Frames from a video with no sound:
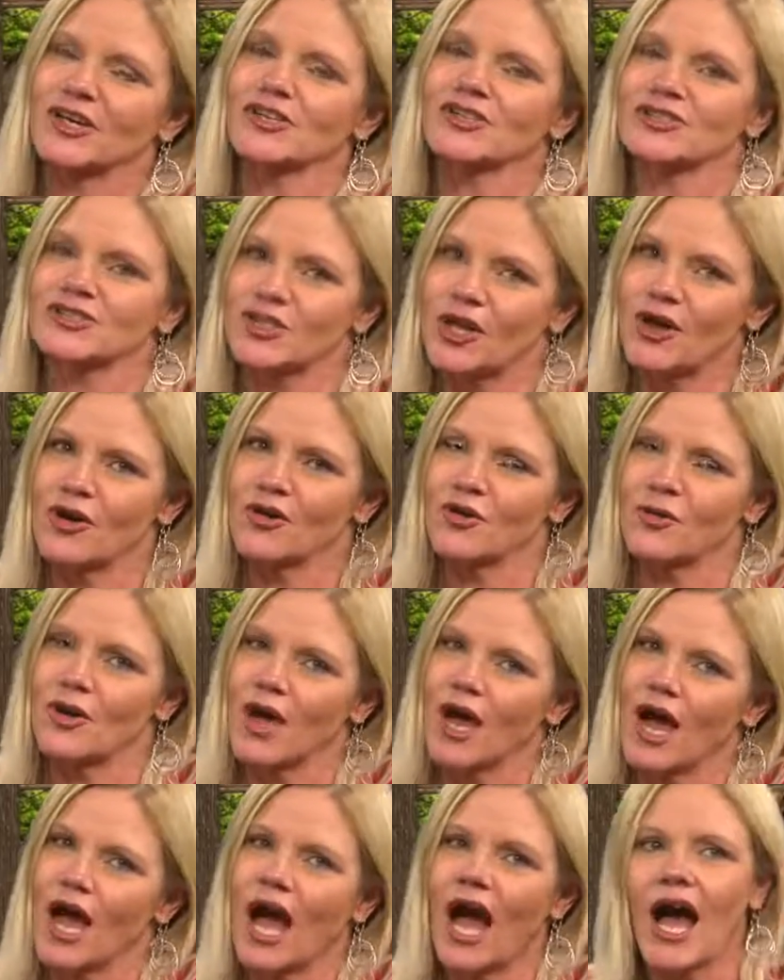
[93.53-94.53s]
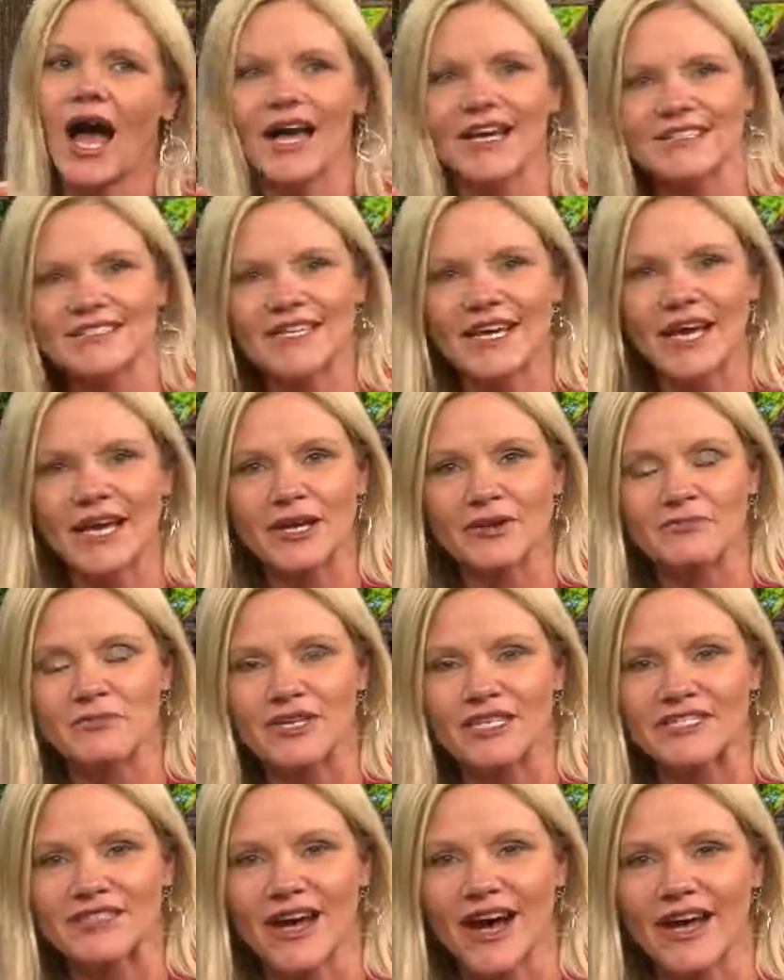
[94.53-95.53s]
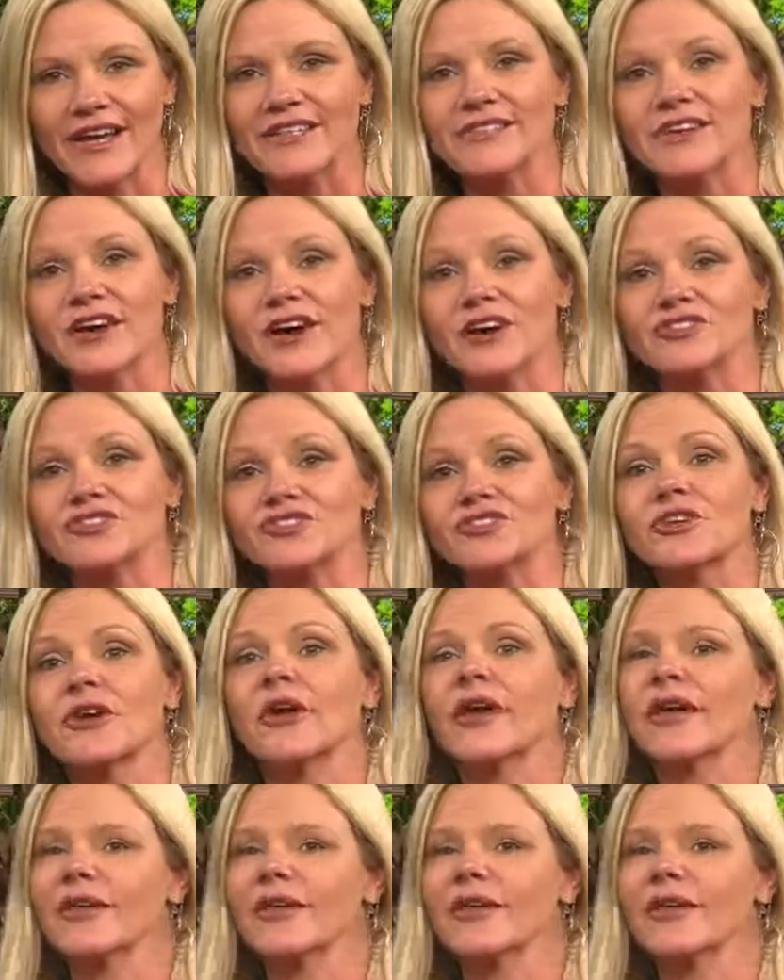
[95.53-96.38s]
So, high tech meets high touch.